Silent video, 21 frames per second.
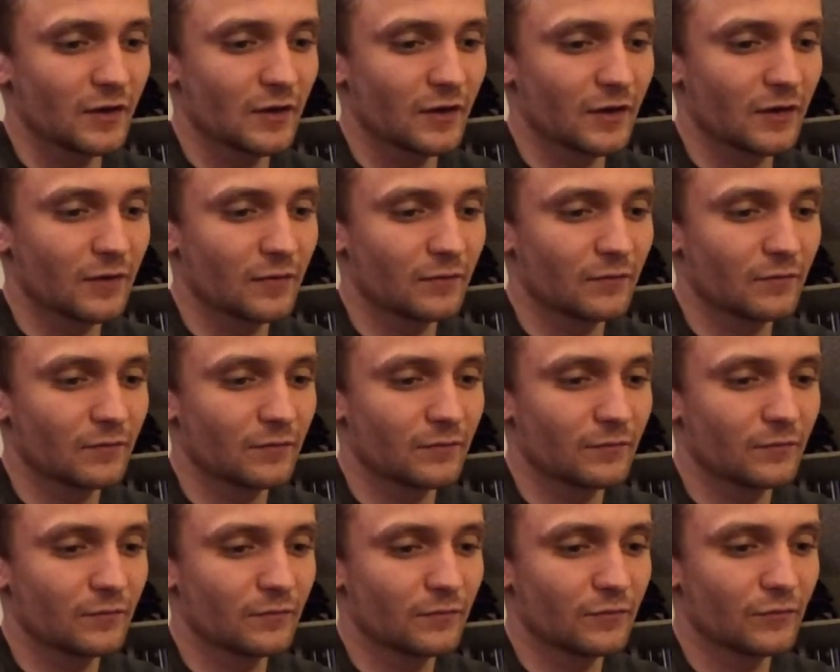um,
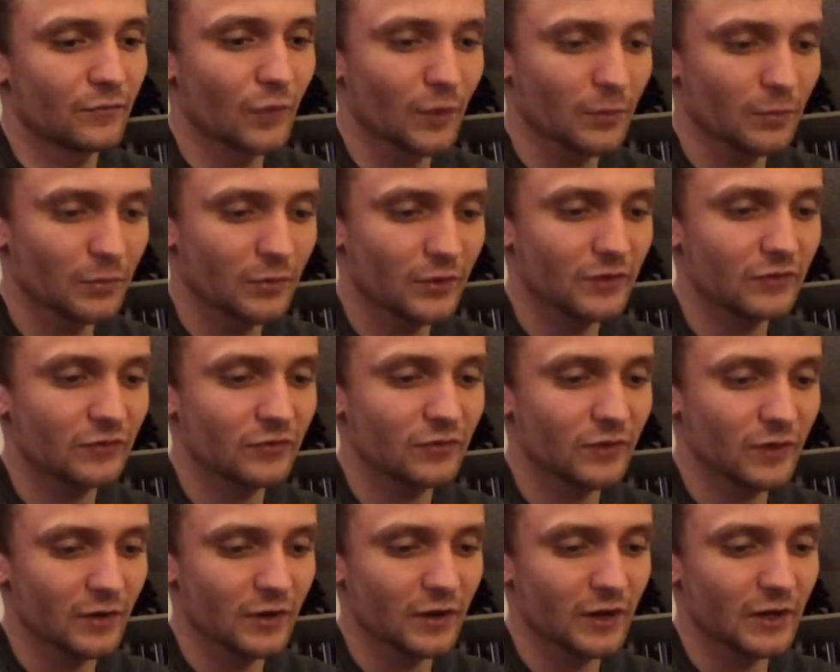one place
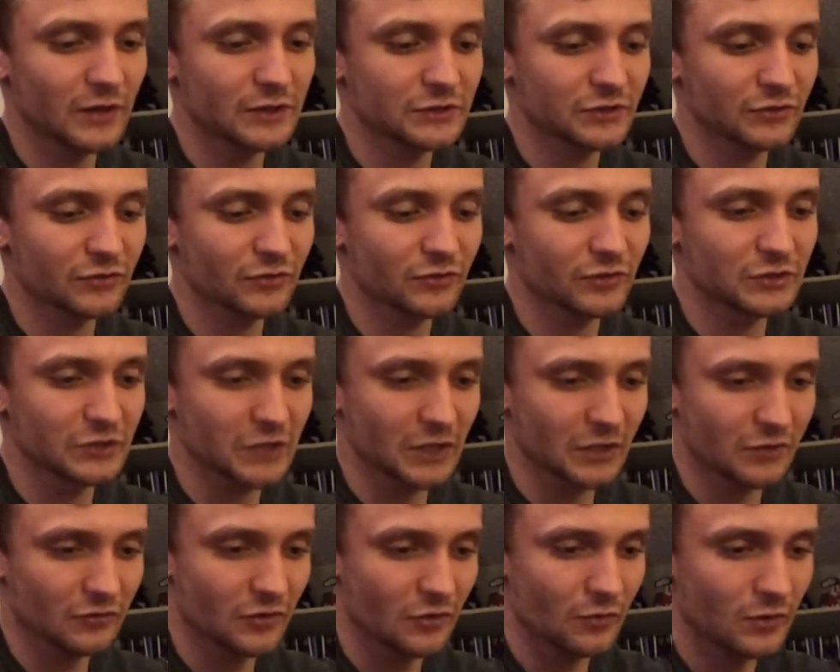that I'd actually
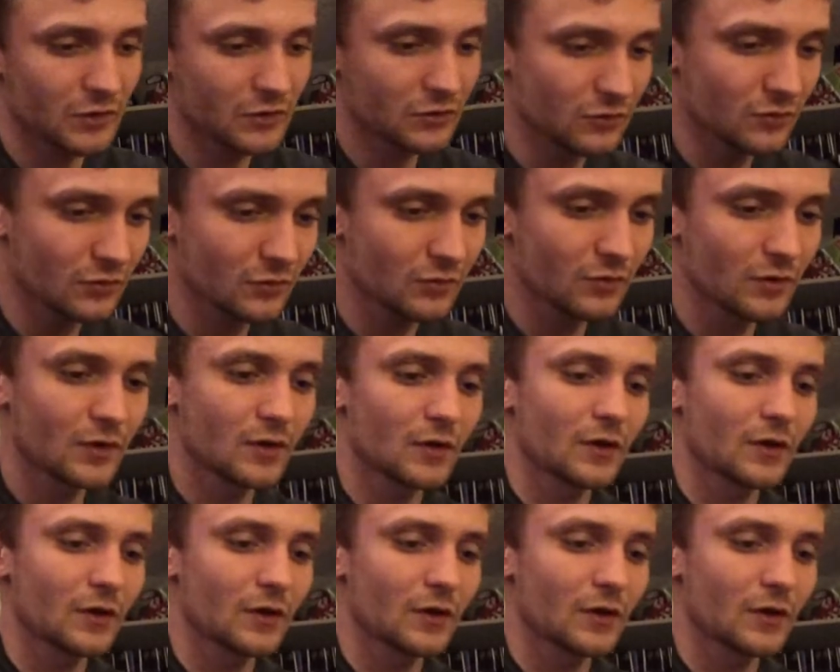suggest going to